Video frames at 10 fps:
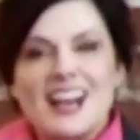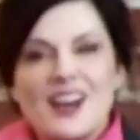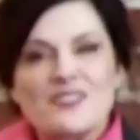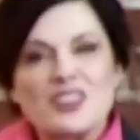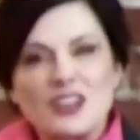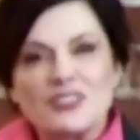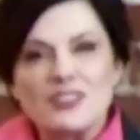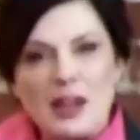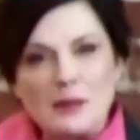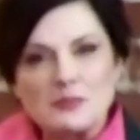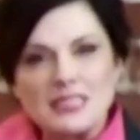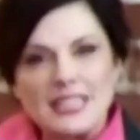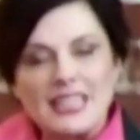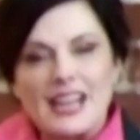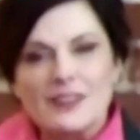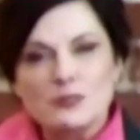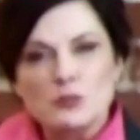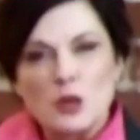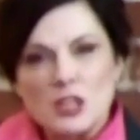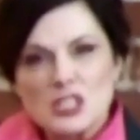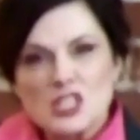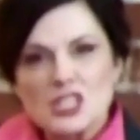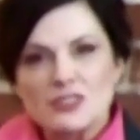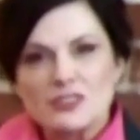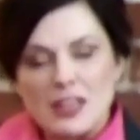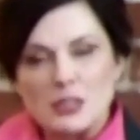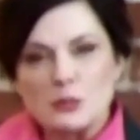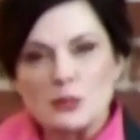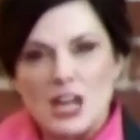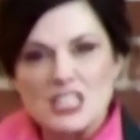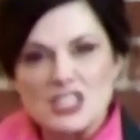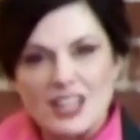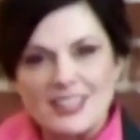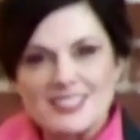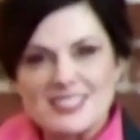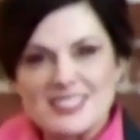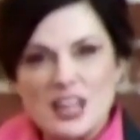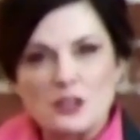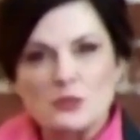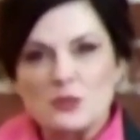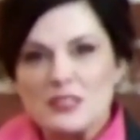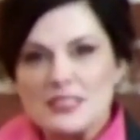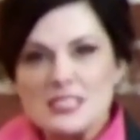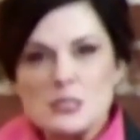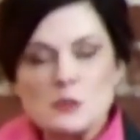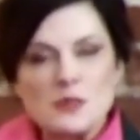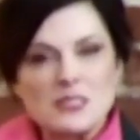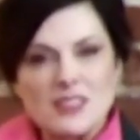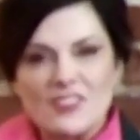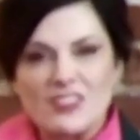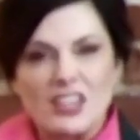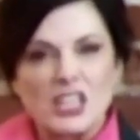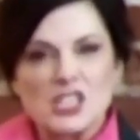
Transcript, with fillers: of their family have worked to fund projects that are really specific